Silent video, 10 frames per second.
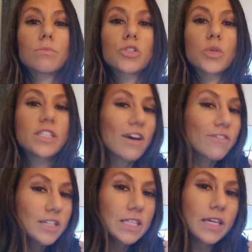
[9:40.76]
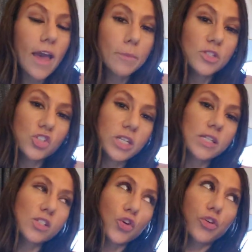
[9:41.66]
So I definitely think MSG
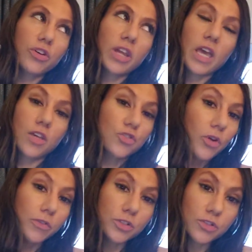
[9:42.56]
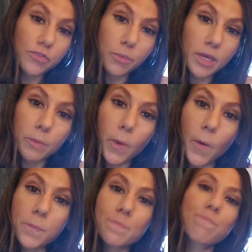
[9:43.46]
is a good intro version for
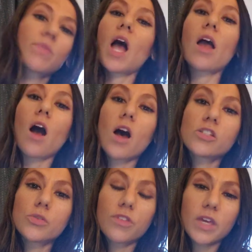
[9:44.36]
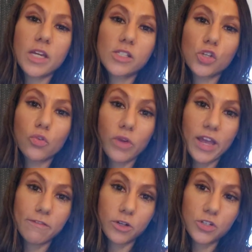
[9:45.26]
people. I also think it's a
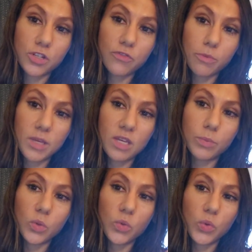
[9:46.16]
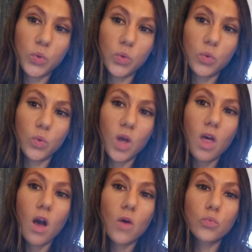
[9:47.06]
great version for people who
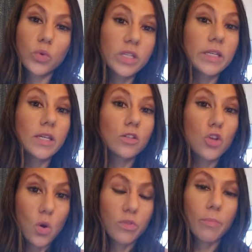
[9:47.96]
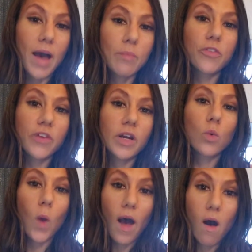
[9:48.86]
really know the Bible very
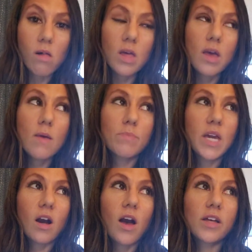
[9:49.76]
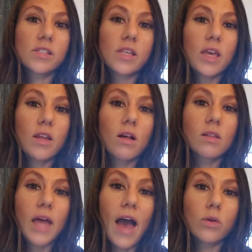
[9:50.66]
well, because it
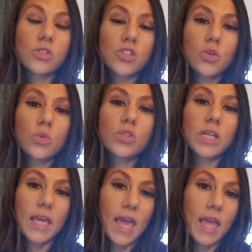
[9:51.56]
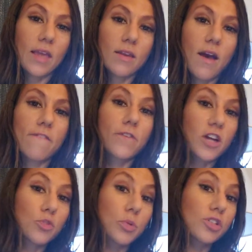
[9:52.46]
allows you to gain a
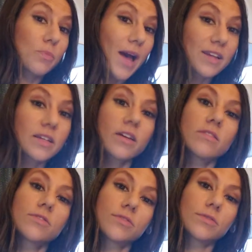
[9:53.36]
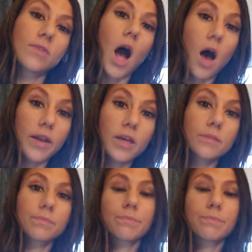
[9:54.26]
fresh perspective on it.